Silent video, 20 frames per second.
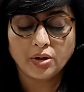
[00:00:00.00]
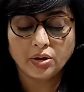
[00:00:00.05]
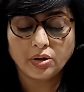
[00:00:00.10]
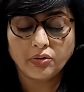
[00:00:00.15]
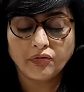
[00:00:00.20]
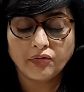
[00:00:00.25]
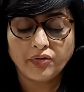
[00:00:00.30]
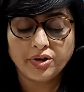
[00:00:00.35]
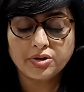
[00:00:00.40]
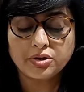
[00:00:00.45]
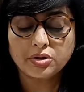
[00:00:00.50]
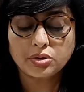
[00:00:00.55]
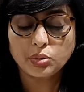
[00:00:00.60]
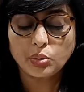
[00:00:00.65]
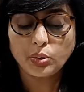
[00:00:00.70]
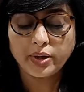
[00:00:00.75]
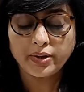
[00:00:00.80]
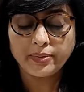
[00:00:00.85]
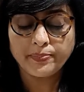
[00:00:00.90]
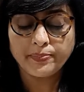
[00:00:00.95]
The first
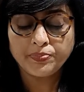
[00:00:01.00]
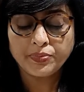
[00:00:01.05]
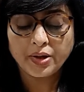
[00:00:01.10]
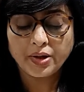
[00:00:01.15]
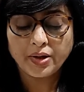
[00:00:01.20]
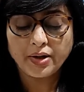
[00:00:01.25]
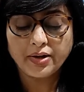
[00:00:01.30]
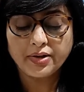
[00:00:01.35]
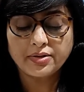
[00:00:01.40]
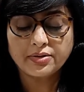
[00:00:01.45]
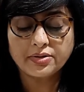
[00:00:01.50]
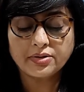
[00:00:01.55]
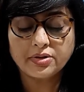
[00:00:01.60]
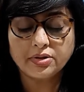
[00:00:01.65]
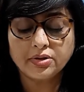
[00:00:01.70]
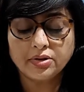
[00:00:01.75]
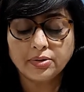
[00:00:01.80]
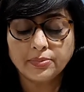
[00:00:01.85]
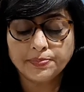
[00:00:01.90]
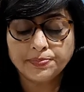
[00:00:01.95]
one is
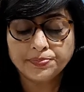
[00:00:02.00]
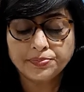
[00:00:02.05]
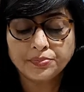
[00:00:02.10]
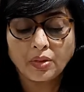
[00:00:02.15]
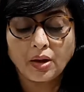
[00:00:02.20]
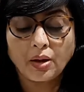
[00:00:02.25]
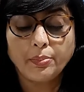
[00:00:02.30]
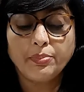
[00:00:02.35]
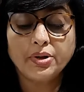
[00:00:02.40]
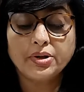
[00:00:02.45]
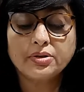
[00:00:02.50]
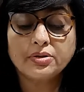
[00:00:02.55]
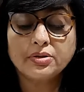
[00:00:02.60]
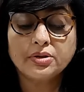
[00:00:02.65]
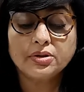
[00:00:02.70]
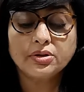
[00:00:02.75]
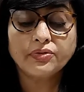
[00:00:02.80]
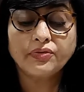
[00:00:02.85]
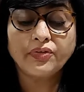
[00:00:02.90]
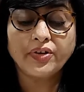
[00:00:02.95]
the
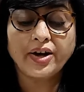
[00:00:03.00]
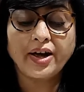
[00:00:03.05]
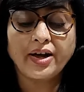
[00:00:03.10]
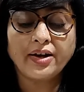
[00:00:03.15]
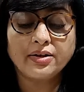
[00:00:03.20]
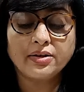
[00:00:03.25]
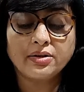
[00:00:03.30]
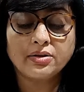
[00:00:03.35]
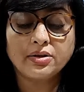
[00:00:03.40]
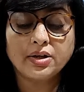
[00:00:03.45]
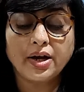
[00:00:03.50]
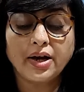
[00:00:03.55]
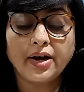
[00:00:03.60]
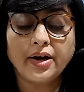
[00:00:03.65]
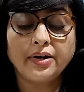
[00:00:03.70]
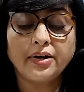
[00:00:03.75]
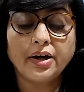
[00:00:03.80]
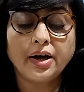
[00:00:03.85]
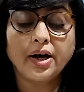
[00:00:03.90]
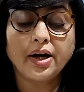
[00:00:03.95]
business, finance,
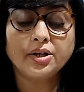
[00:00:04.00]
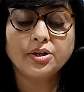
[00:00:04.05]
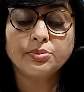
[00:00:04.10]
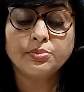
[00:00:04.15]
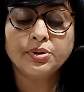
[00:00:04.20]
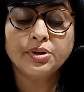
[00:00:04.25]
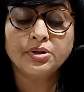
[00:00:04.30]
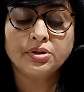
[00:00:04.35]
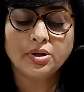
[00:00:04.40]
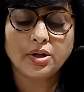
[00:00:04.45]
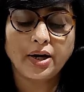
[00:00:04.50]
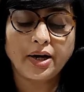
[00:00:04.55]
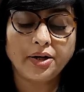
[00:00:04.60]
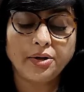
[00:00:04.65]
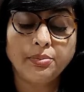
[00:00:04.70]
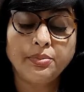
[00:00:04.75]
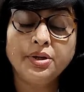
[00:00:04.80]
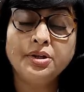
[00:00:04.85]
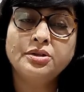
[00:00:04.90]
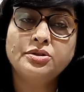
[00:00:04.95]
and
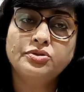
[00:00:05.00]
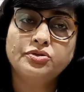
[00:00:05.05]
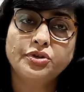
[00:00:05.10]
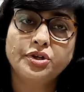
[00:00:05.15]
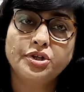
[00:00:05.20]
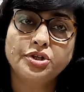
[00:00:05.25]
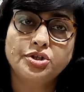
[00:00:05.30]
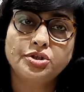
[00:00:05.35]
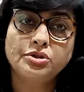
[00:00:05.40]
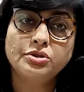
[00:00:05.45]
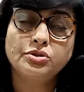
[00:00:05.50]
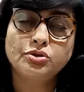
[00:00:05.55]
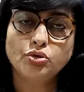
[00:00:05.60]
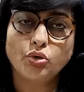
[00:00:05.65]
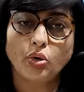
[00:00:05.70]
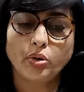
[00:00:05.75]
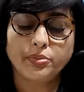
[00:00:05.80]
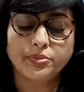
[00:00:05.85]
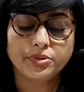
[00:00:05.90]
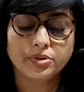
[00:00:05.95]
administration
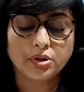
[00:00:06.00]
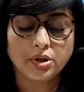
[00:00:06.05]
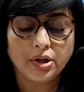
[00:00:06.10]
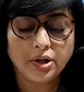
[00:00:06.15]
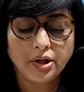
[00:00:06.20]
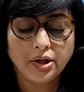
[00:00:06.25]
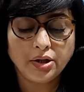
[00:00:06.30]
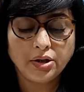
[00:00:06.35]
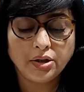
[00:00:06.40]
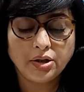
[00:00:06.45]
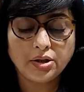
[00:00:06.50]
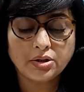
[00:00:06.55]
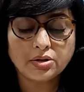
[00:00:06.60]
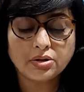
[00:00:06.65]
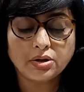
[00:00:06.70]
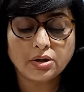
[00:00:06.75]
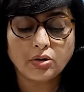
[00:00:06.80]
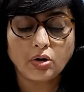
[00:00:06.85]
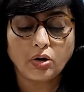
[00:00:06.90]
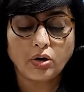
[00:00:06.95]
jobs in this,
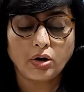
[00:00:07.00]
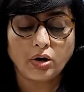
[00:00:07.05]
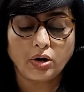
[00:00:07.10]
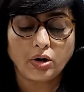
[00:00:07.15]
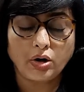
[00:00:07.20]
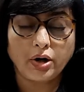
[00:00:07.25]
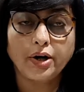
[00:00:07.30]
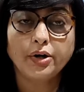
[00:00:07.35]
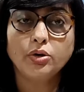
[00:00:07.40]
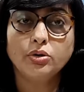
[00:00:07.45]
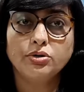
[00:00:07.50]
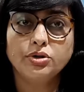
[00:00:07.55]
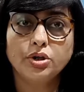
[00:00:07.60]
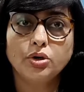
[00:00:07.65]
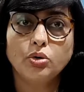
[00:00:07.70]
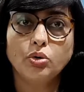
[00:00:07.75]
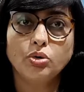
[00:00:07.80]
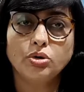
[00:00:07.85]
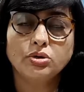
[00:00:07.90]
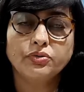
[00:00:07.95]
the uh,
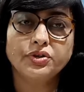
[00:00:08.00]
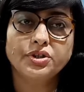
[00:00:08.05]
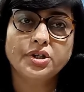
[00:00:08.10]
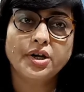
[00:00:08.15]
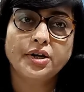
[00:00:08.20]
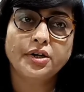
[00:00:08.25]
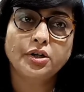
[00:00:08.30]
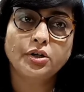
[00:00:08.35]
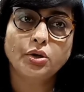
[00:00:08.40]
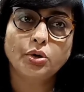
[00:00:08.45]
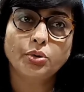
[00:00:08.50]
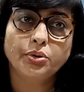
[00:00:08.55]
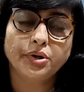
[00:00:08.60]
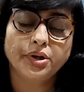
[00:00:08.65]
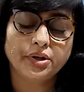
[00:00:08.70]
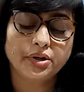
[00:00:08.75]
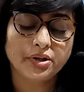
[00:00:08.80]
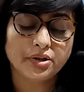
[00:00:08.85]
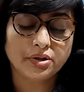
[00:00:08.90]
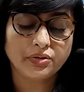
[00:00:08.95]
NOC course which are
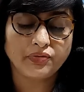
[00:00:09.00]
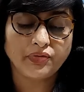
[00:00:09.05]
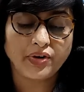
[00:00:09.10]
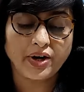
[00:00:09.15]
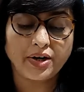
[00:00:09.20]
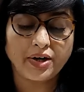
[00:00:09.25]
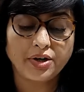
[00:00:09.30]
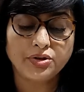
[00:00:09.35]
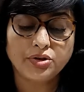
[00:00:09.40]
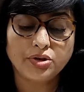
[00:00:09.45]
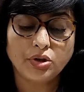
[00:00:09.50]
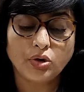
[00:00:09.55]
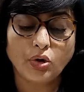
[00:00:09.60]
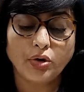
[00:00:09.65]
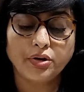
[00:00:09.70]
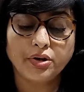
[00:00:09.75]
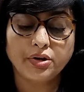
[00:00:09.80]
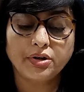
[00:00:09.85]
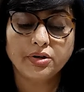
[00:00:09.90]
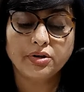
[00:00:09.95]
included is Financial
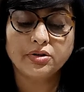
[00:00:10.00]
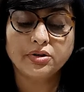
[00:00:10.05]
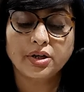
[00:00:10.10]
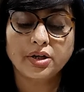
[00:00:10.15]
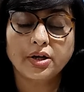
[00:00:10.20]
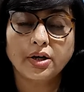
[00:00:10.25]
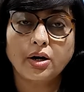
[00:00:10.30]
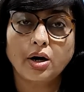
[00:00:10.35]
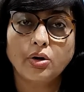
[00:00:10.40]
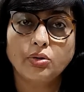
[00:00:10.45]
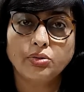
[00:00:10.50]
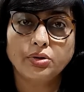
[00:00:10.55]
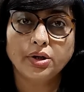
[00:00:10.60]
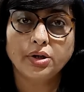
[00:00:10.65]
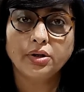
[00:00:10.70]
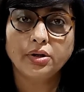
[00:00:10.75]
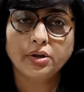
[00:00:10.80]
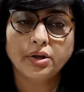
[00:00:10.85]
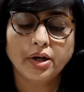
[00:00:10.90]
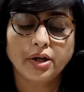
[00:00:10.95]
Auditors and
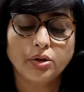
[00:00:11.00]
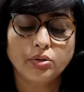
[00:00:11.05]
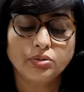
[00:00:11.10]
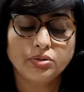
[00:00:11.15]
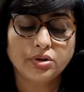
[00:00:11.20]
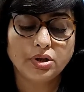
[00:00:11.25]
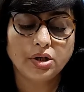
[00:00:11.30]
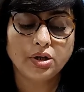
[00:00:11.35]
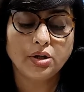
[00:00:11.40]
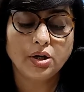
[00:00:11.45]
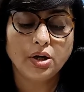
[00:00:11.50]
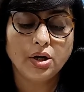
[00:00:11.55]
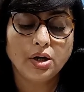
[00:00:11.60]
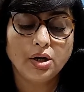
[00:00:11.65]
Accountant, the NOC